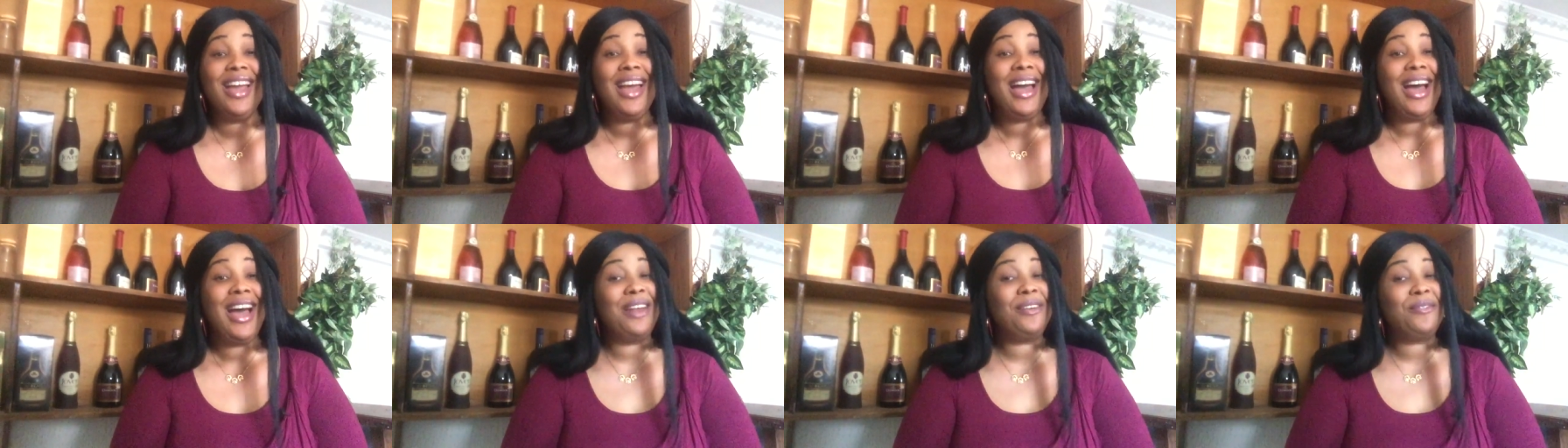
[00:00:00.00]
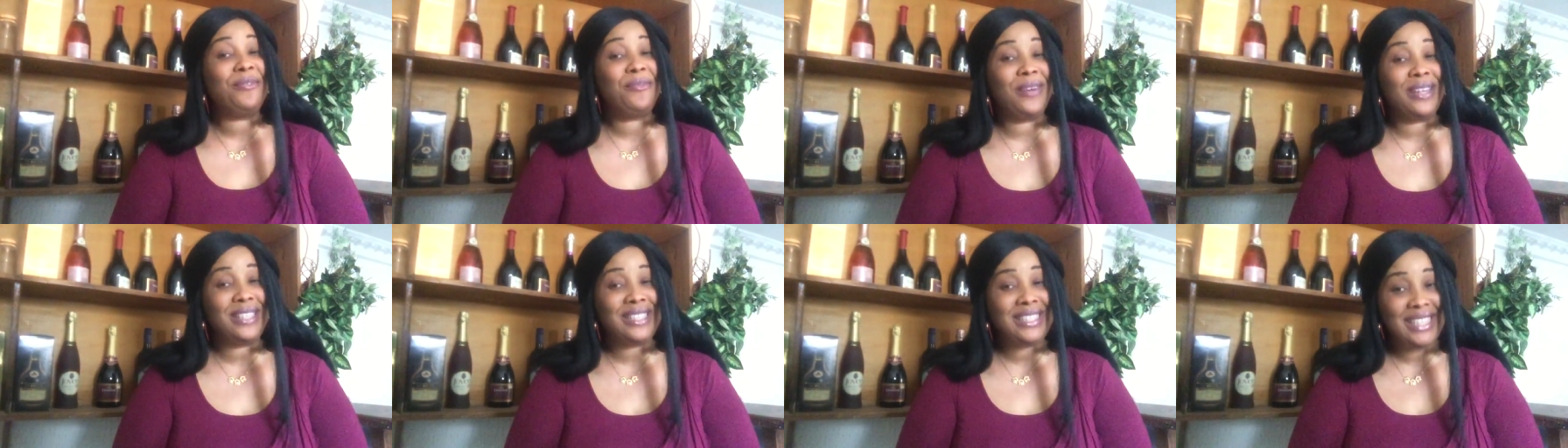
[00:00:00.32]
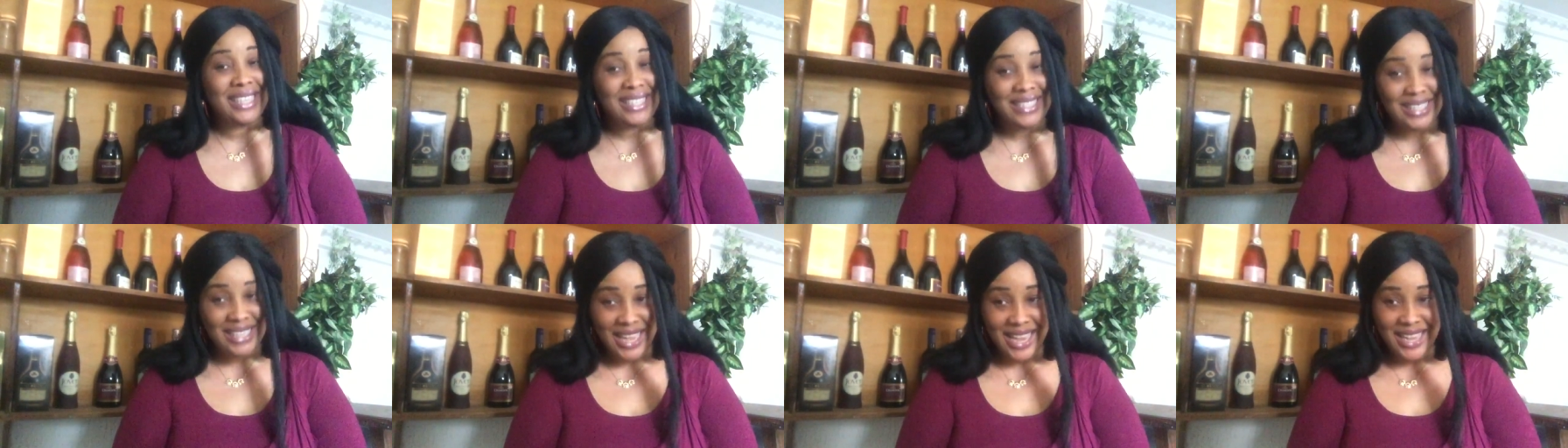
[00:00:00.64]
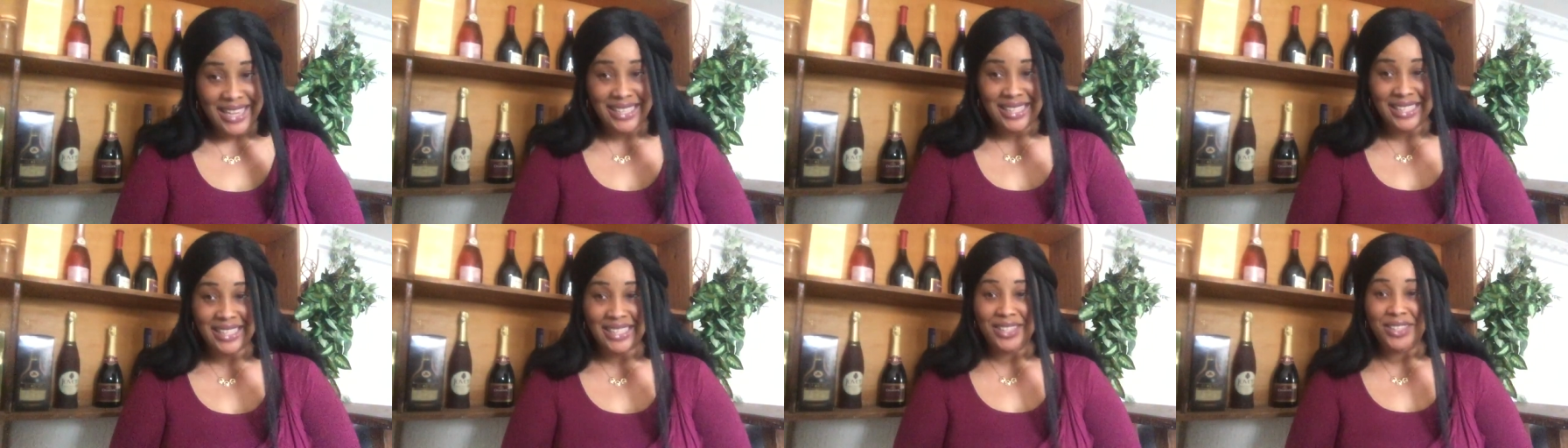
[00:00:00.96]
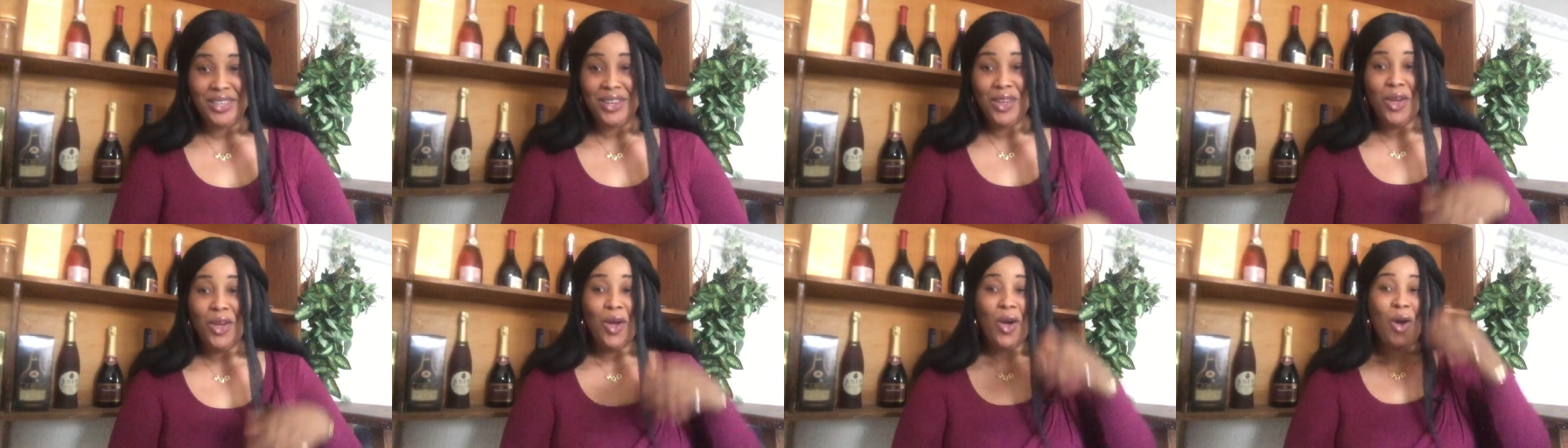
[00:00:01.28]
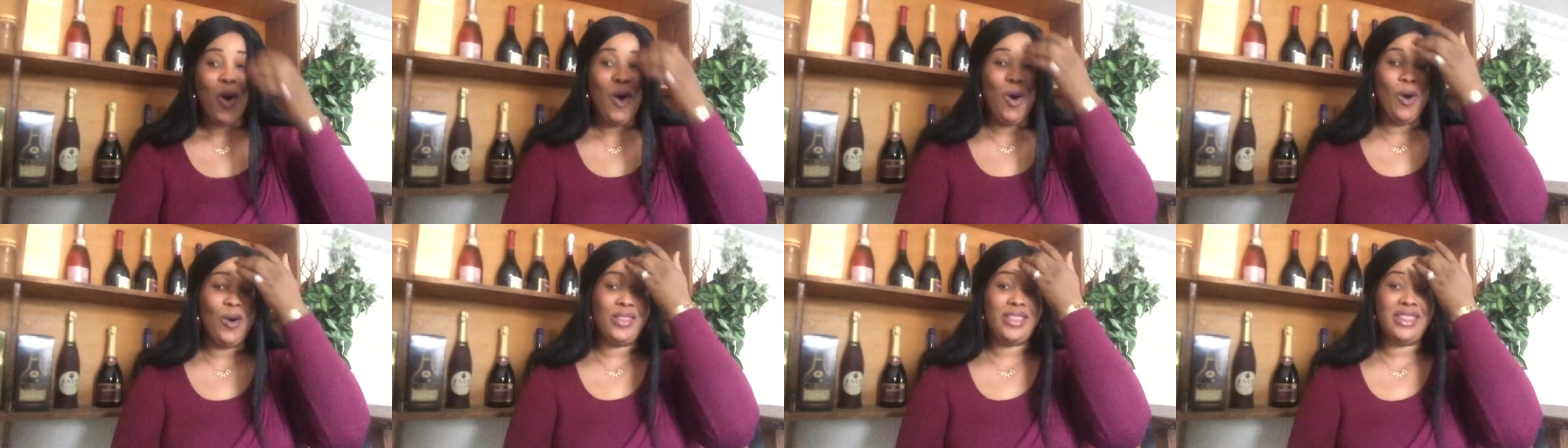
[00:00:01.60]
and fantasizing
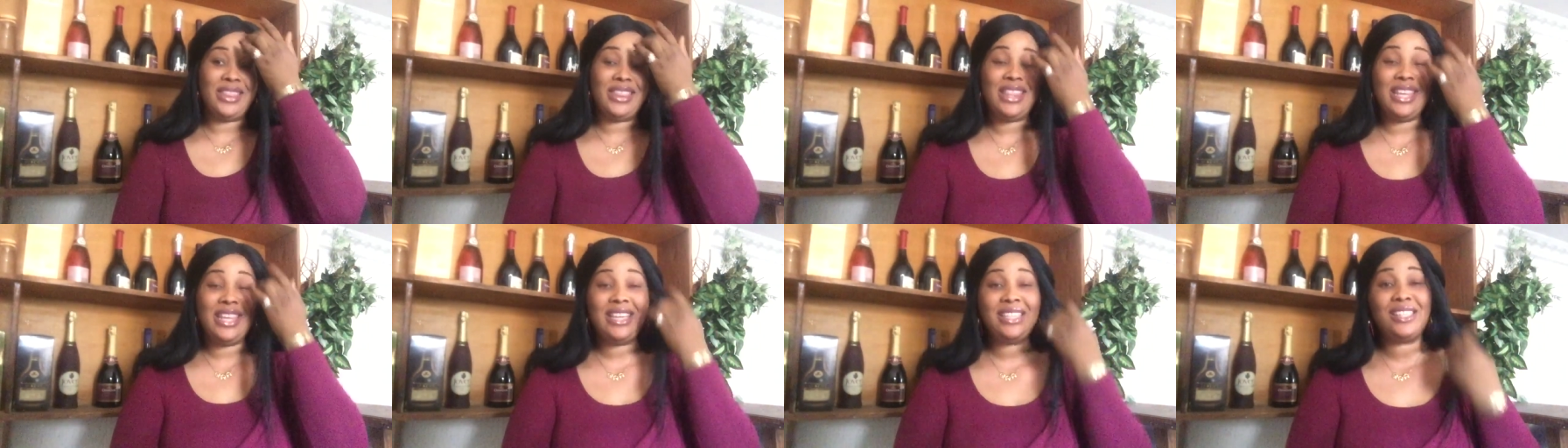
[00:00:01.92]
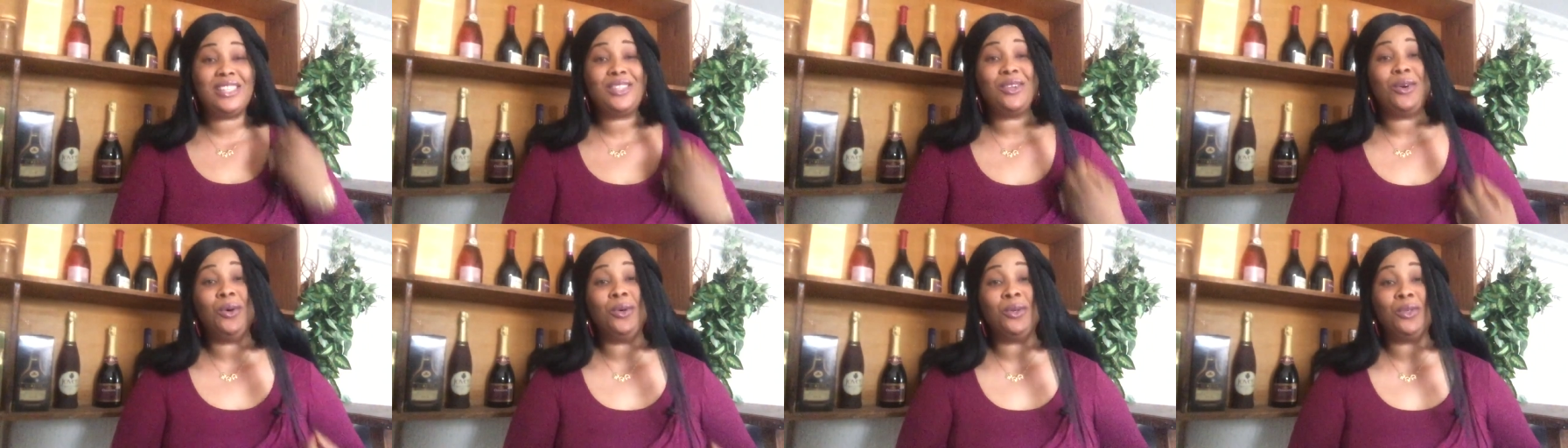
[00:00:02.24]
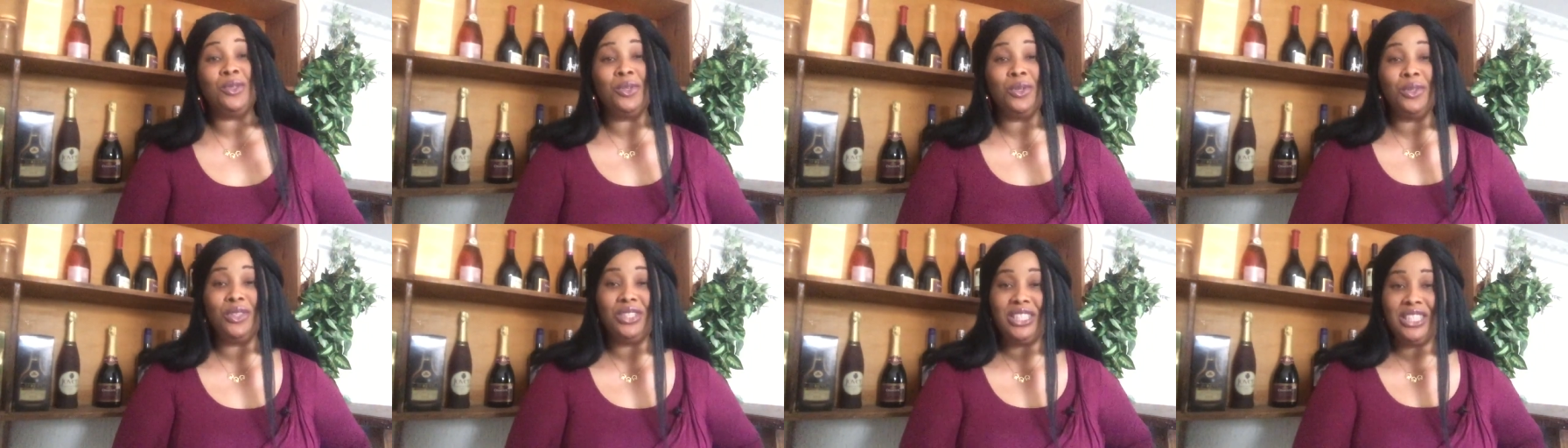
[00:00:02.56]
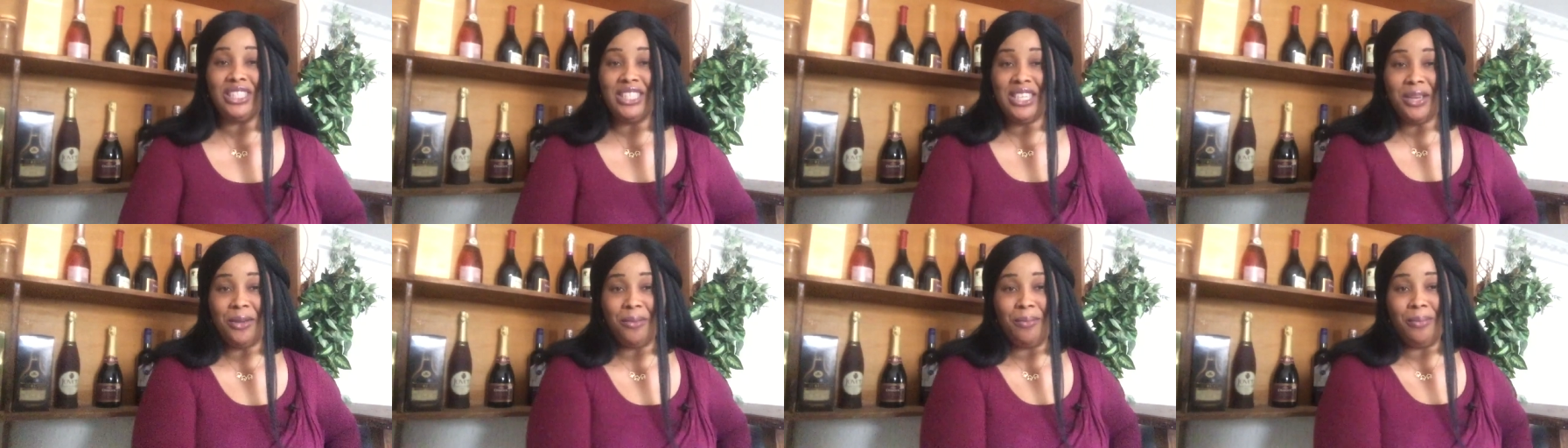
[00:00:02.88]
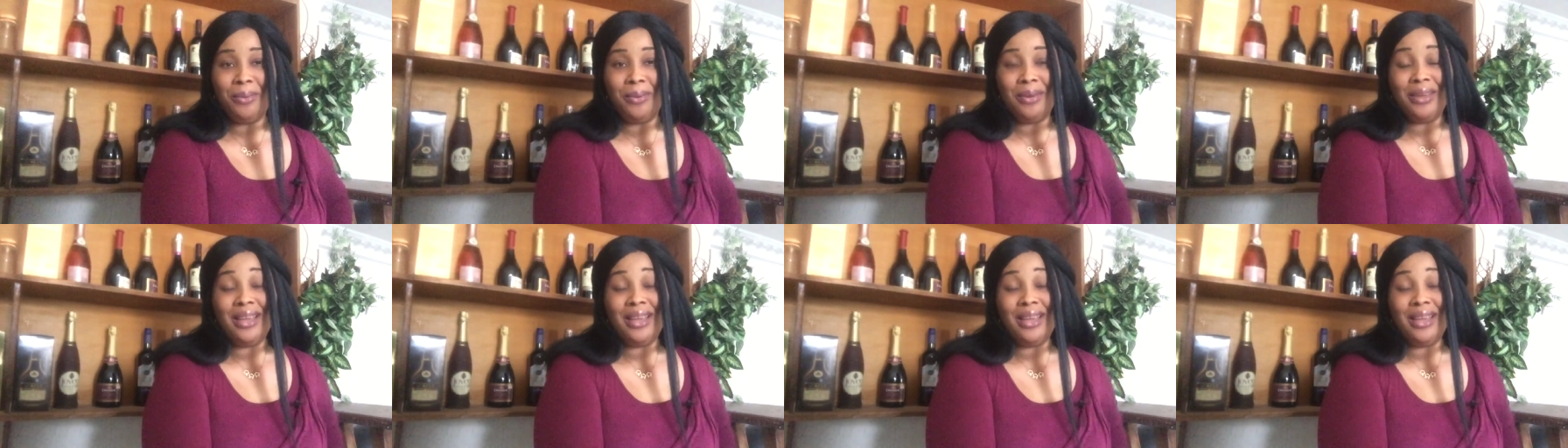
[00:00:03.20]
on this ozone ship